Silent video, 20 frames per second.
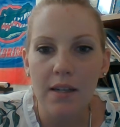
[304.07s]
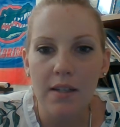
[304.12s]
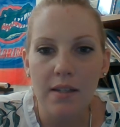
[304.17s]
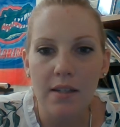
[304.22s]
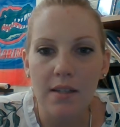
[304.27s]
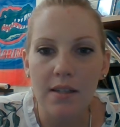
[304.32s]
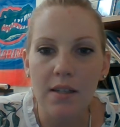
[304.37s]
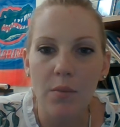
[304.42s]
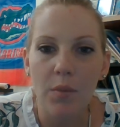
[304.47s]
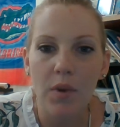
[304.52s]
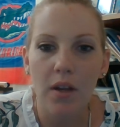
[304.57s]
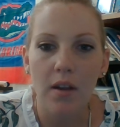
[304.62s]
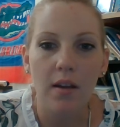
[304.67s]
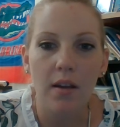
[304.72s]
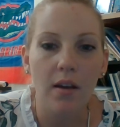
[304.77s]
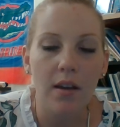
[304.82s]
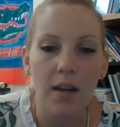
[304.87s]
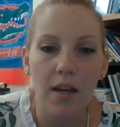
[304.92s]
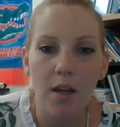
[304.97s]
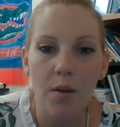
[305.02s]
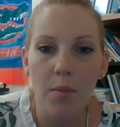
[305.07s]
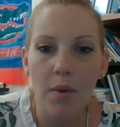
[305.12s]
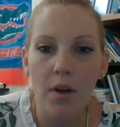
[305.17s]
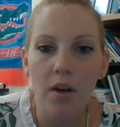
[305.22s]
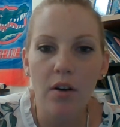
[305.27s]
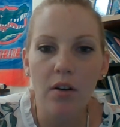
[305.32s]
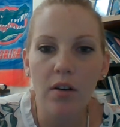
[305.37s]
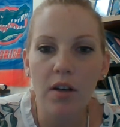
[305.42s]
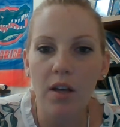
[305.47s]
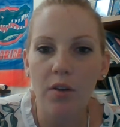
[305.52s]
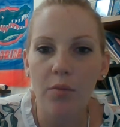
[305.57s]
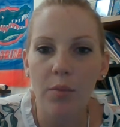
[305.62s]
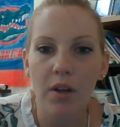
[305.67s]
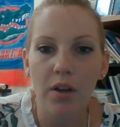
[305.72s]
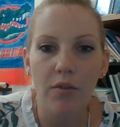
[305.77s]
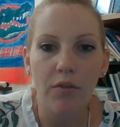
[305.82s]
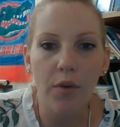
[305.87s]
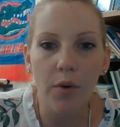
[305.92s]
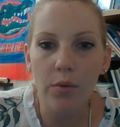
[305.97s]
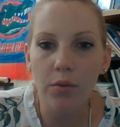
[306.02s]
to send me an email, give me
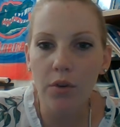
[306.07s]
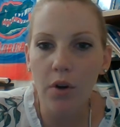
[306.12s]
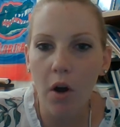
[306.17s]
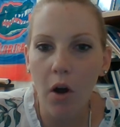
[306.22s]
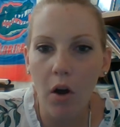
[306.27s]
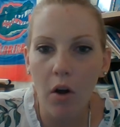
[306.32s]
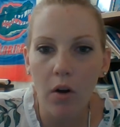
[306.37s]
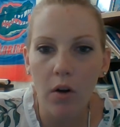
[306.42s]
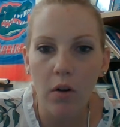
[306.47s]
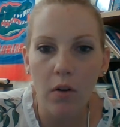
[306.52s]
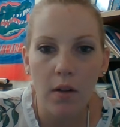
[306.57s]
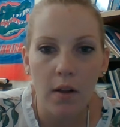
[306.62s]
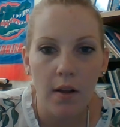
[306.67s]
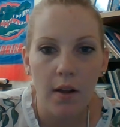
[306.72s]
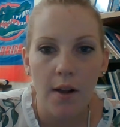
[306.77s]
a phone call.